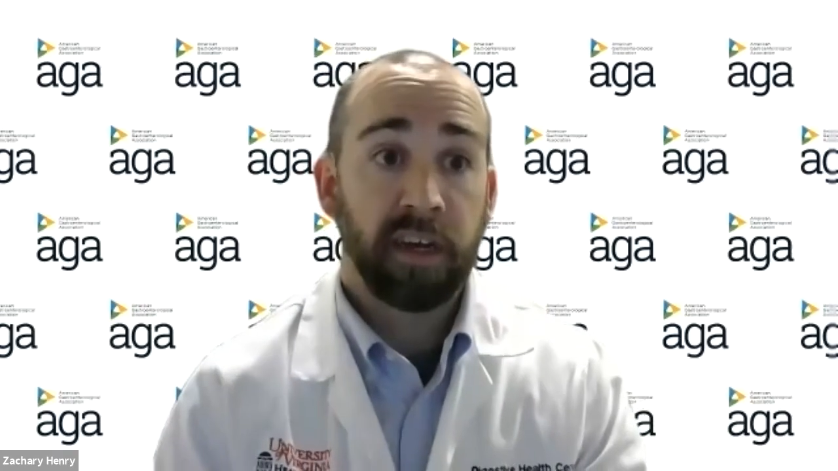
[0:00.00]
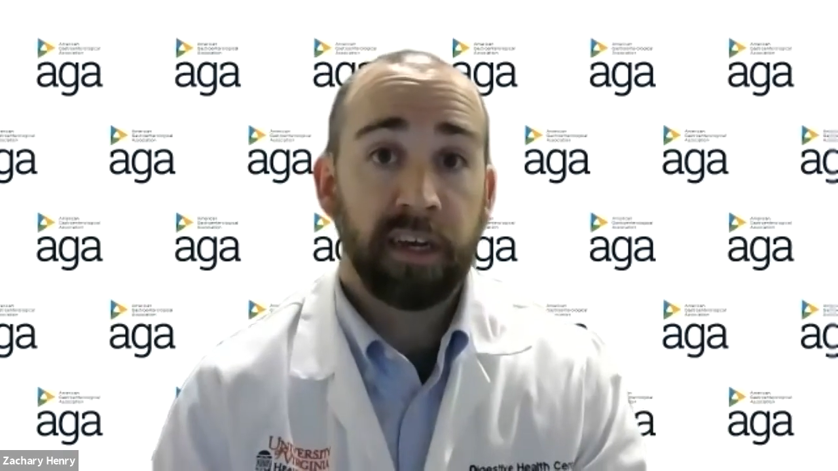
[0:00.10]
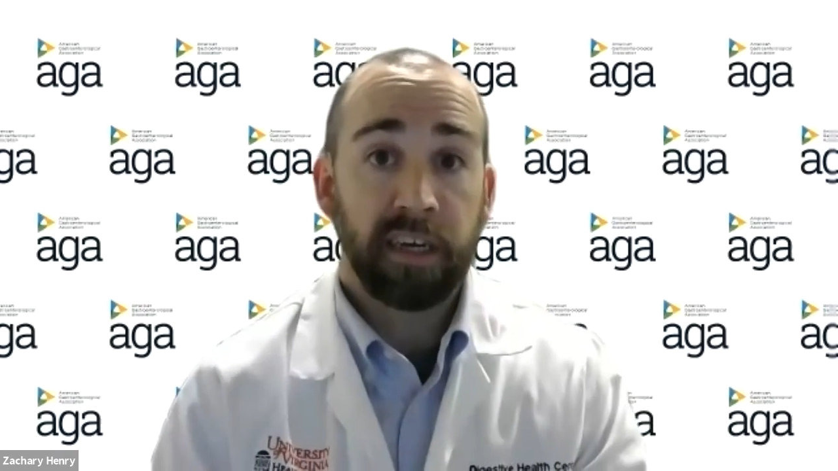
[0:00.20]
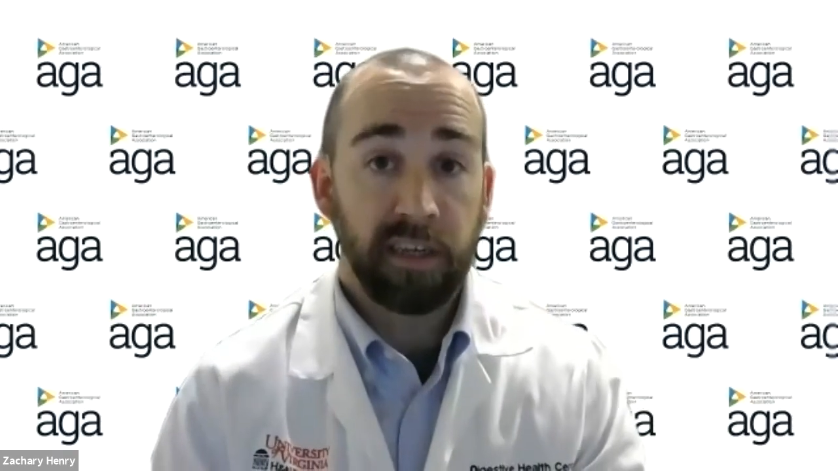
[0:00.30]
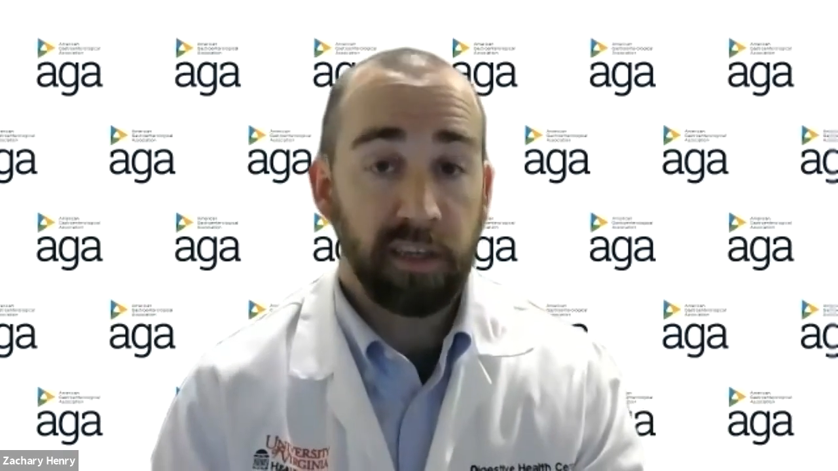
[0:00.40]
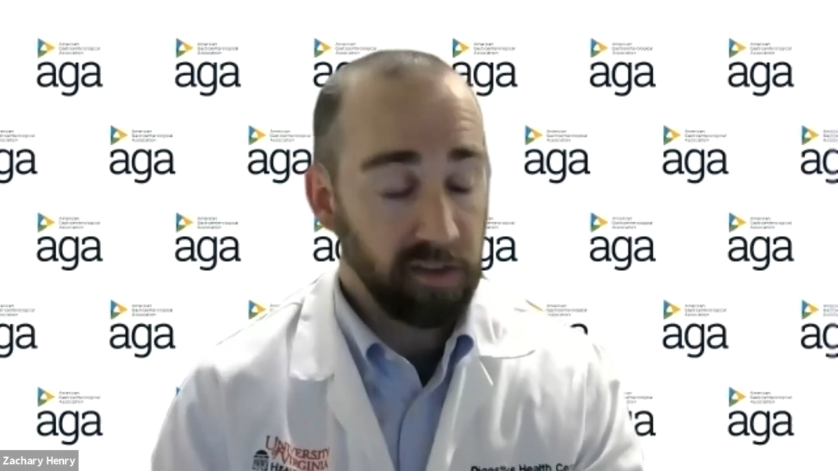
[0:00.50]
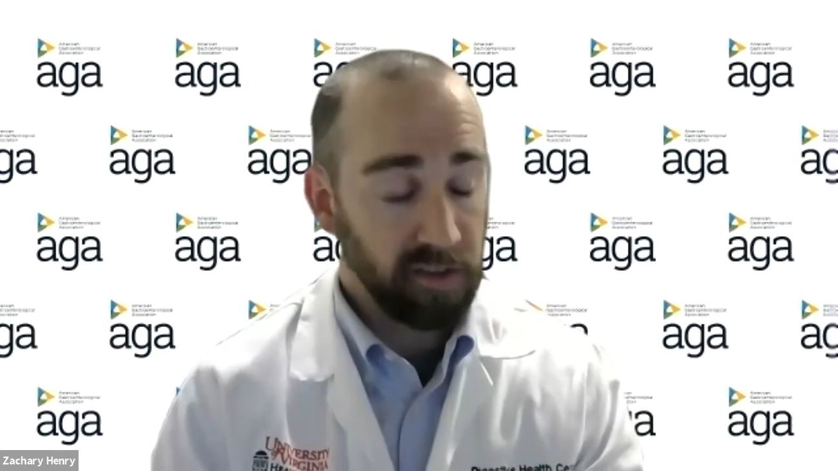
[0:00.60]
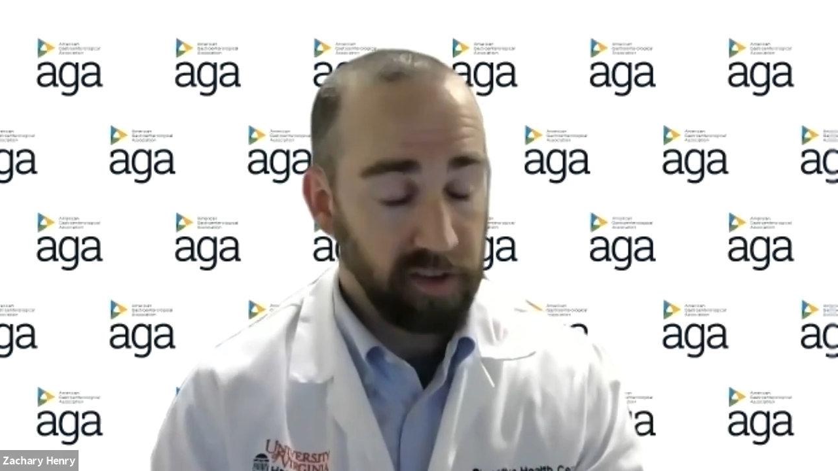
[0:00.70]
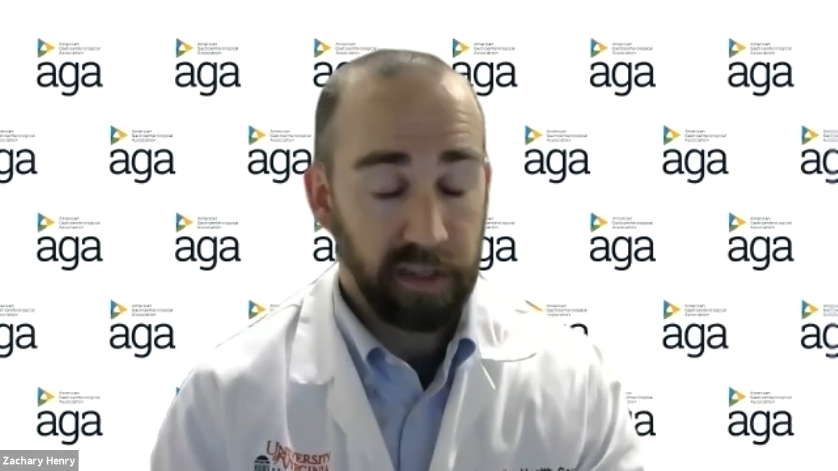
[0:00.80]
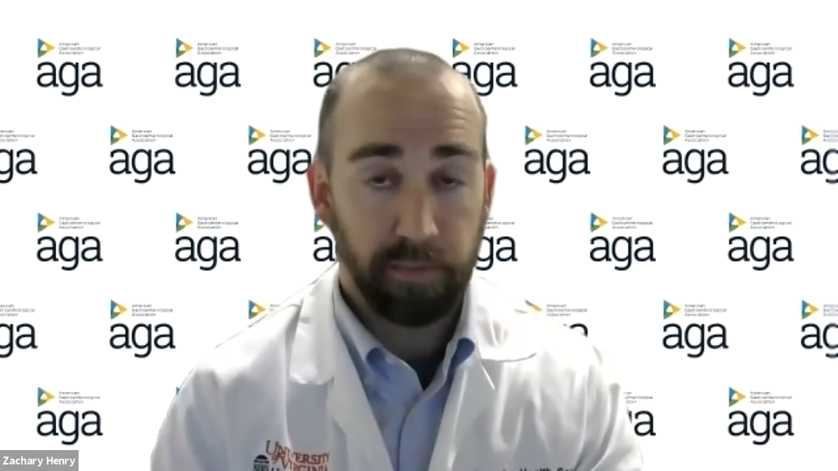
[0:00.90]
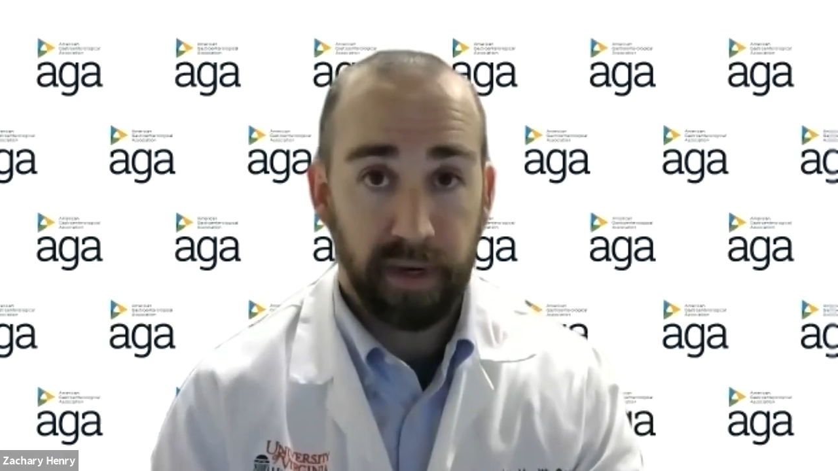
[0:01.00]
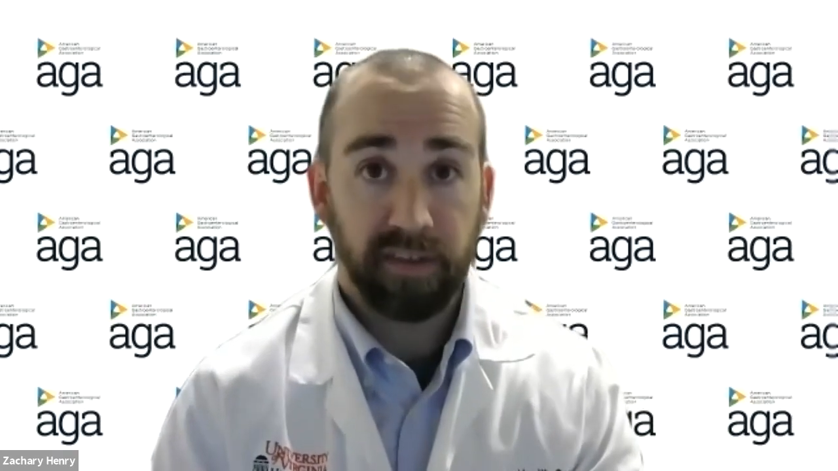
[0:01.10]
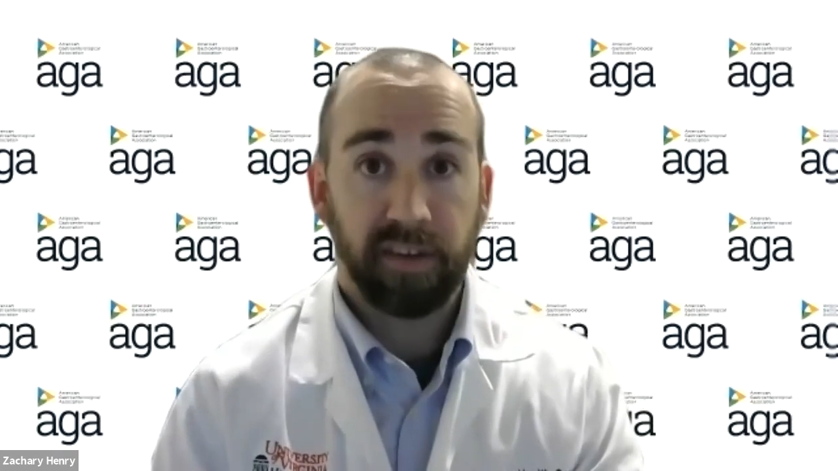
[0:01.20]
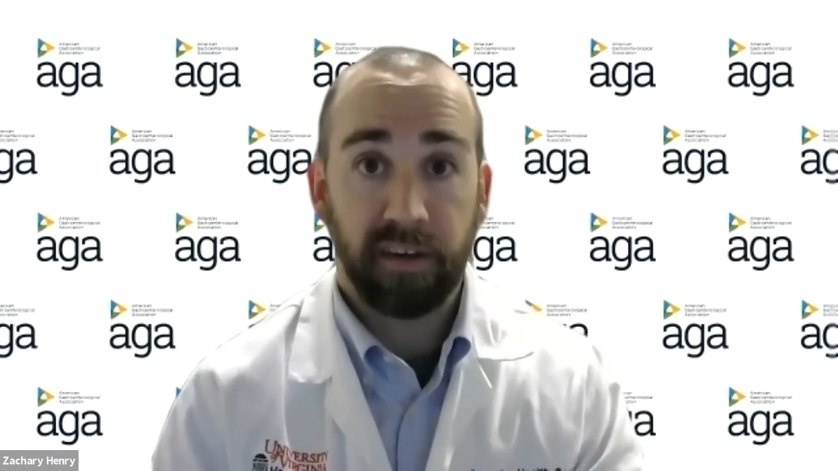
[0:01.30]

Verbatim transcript: is the best